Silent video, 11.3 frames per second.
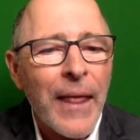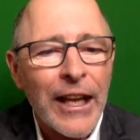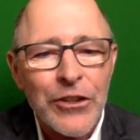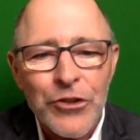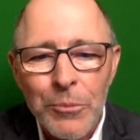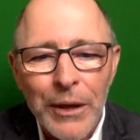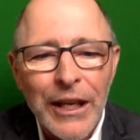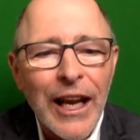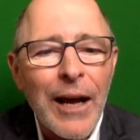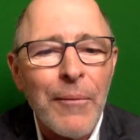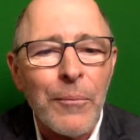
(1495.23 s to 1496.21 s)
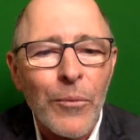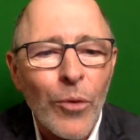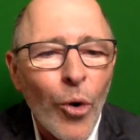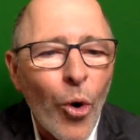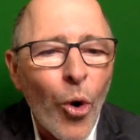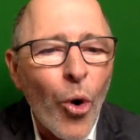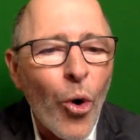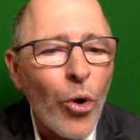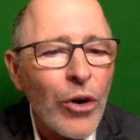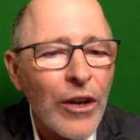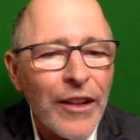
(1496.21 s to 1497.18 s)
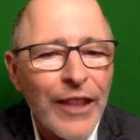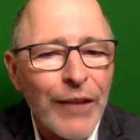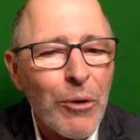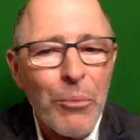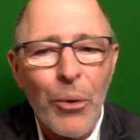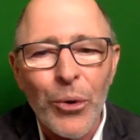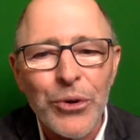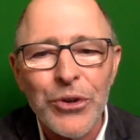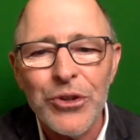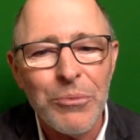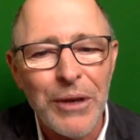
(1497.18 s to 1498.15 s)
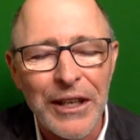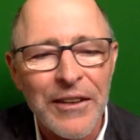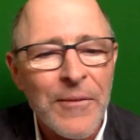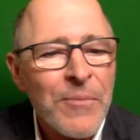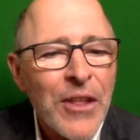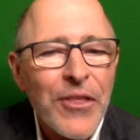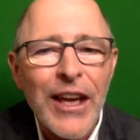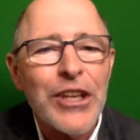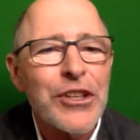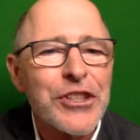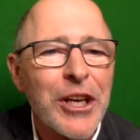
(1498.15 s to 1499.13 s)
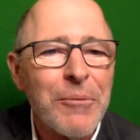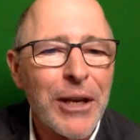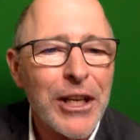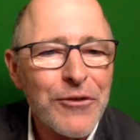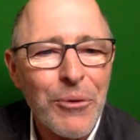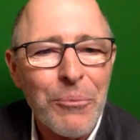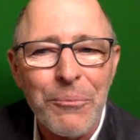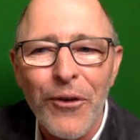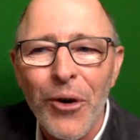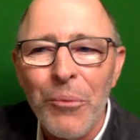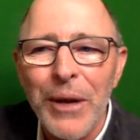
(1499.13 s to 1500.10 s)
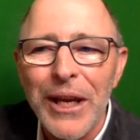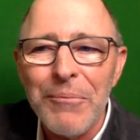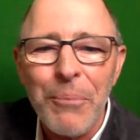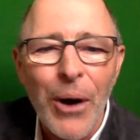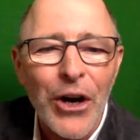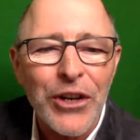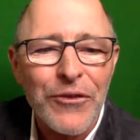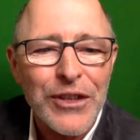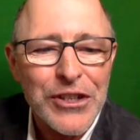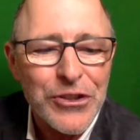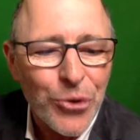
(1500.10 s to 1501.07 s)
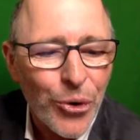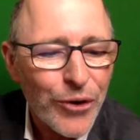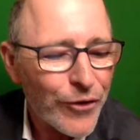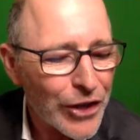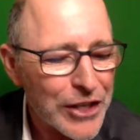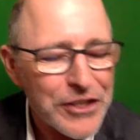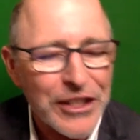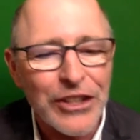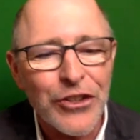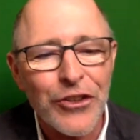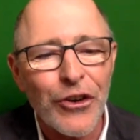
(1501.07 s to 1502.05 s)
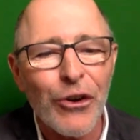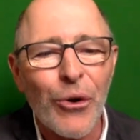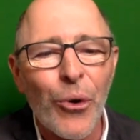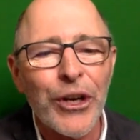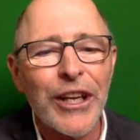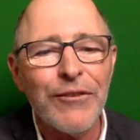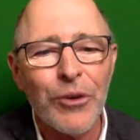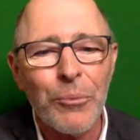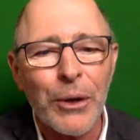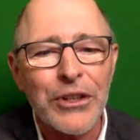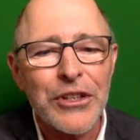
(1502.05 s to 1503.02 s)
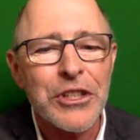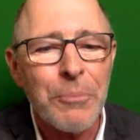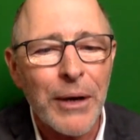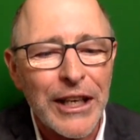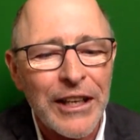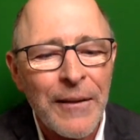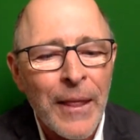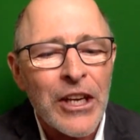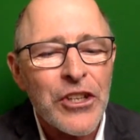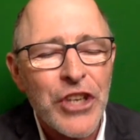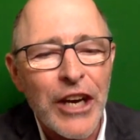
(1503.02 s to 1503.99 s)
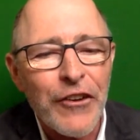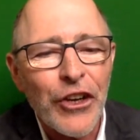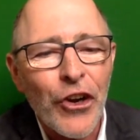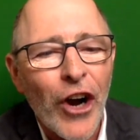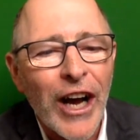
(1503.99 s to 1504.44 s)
and to become all they were born to be. Thank you so much for, for being part of this talk, for listening to the recording, for participating, sharing your